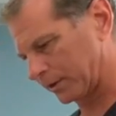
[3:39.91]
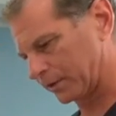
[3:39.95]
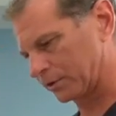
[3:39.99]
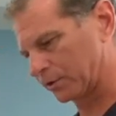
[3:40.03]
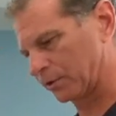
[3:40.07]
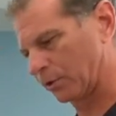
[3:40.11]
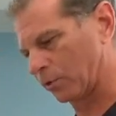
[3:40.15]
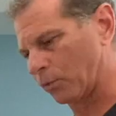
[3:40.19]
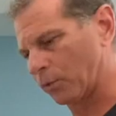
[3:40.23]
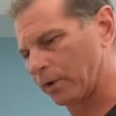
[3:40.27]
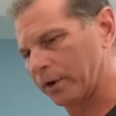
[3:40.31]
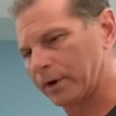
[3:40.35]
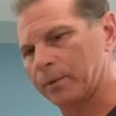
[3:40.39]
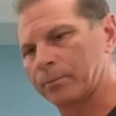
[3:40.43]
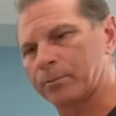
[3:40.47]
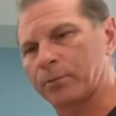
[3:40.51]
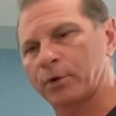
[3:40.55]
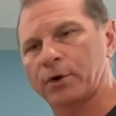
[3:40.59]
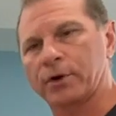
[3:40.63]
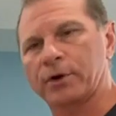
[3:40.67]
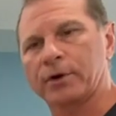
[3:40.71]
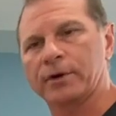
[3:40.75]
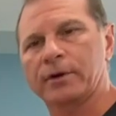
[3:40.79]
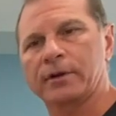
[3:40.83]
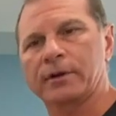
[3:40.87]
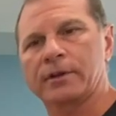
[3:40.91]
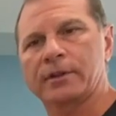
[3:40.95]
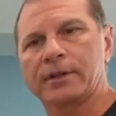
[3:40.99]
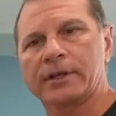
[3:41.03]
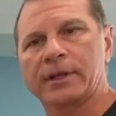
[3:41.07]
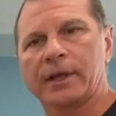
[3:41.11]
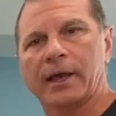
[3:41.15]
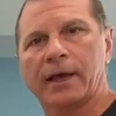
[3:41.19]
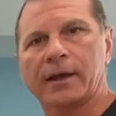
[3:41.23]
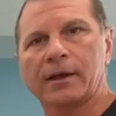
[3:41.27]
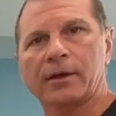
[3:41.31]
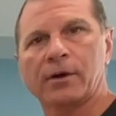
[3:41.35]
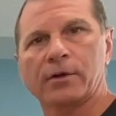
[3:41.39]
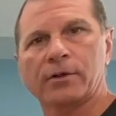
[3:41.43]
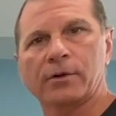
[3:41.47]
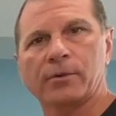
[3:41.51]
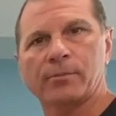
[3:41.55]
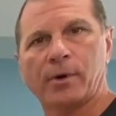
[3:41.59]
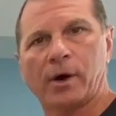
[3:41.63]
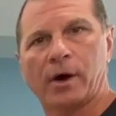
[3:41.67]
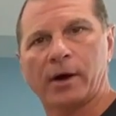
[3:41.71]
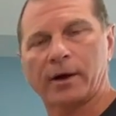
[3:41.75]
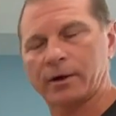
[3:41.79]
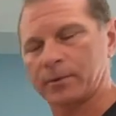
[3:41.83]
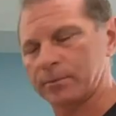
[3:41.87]
You don't want to burn the egg on the
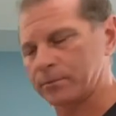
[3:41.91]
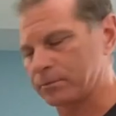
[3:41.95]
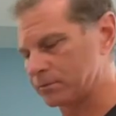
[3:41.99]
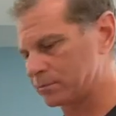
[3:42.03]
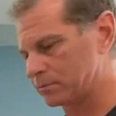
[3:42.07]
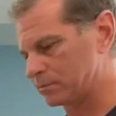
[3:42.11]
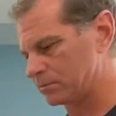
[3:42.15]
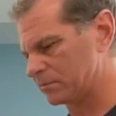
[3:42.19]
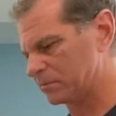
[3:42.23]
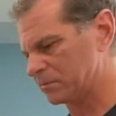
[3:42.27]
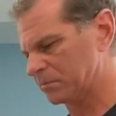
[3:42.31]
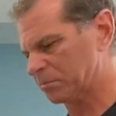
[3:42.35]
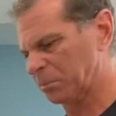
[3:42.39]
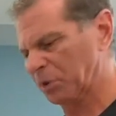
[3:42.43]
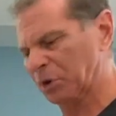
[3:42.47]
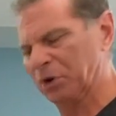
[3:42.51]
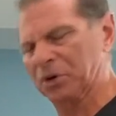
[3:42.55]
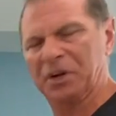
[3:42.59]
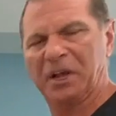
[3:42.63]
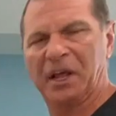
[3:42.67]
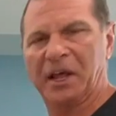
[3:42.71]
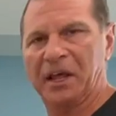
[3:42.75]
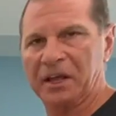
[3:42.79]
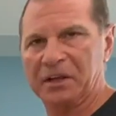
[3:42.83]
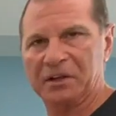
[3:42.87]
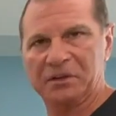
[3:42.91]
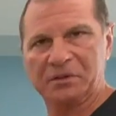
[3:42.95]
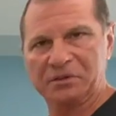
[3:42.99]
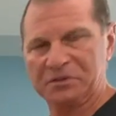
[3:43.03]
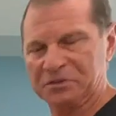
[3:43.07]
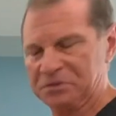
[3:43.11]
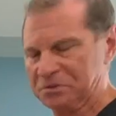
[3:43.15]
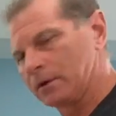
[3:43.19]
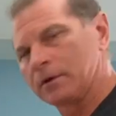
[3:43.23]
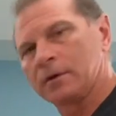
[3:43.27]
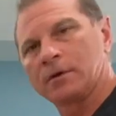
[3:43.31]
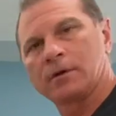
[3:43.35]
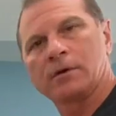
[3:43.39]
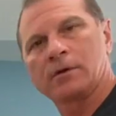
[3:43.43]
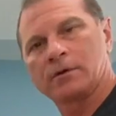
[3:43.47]
bottom. Burnt egg is.